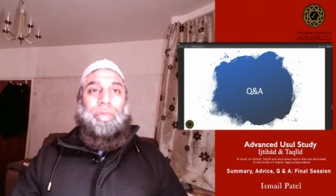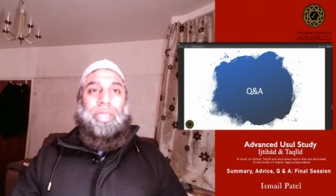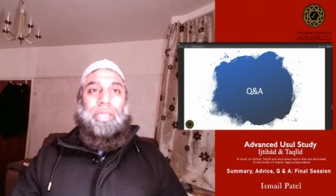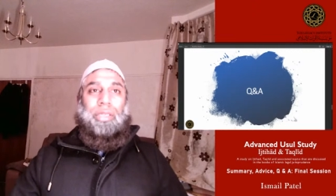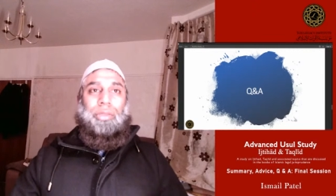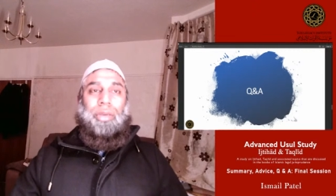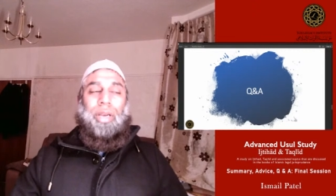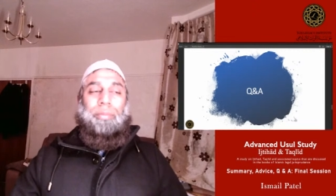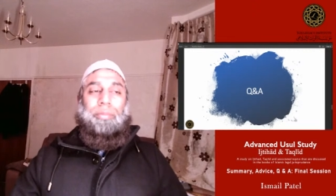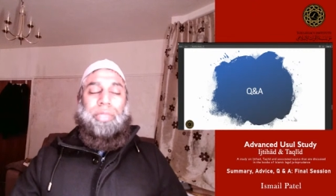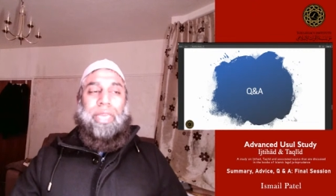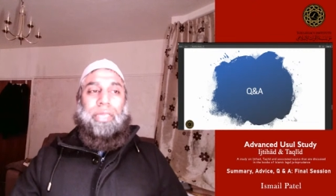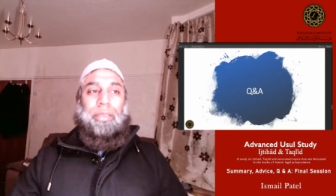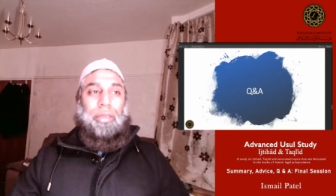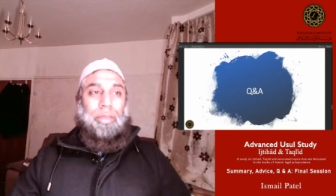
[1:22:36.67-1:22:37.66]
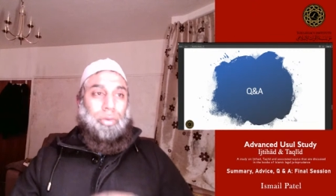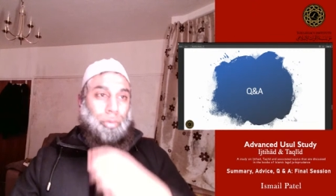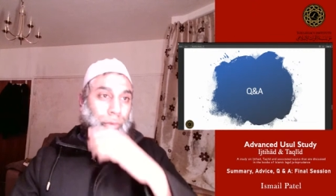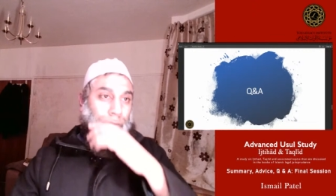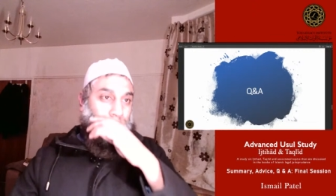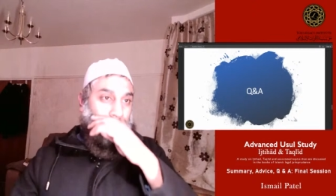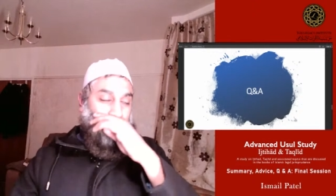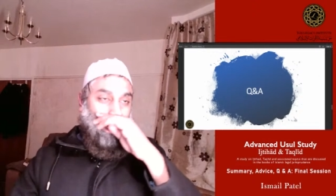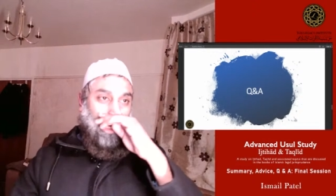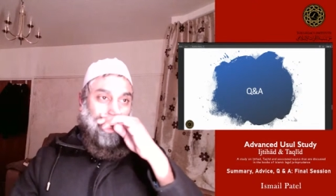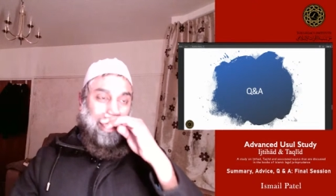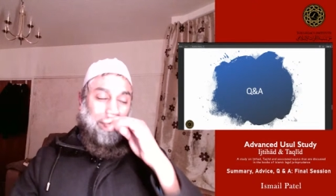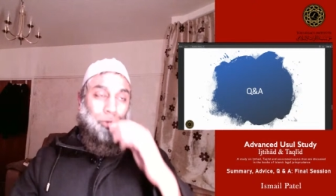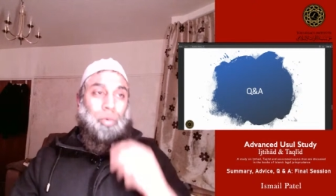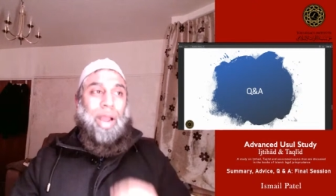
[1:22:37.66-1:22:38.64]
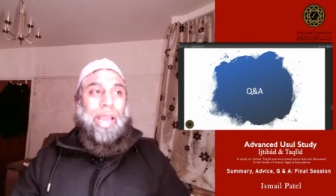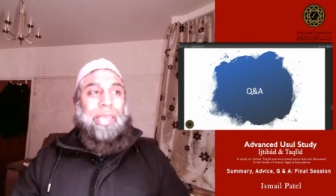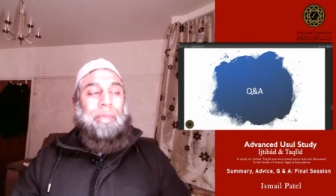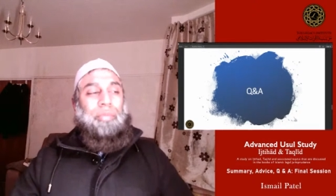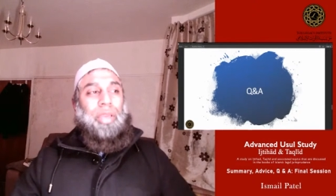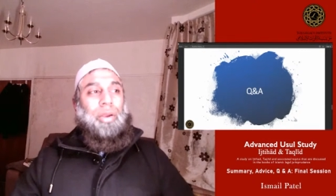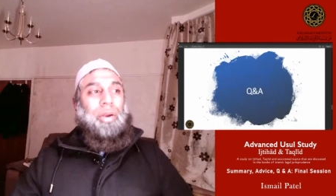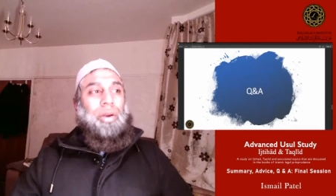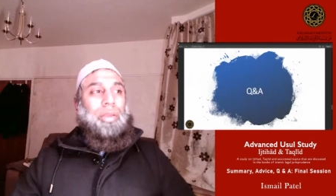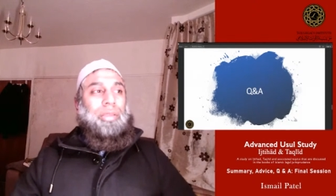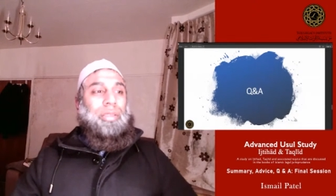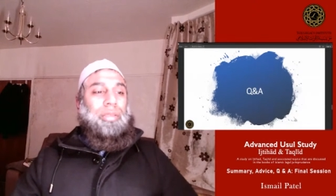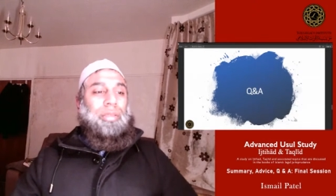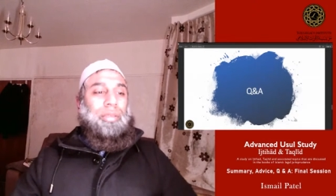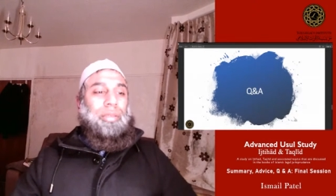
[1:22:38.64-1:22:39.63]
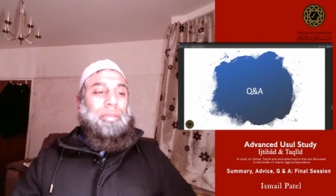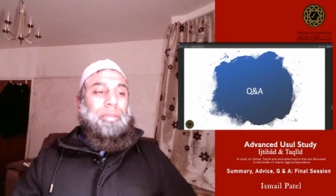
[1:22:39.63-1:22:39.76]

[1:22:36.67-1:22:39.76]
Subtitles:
we need to update the rules on taqlid. Why? Because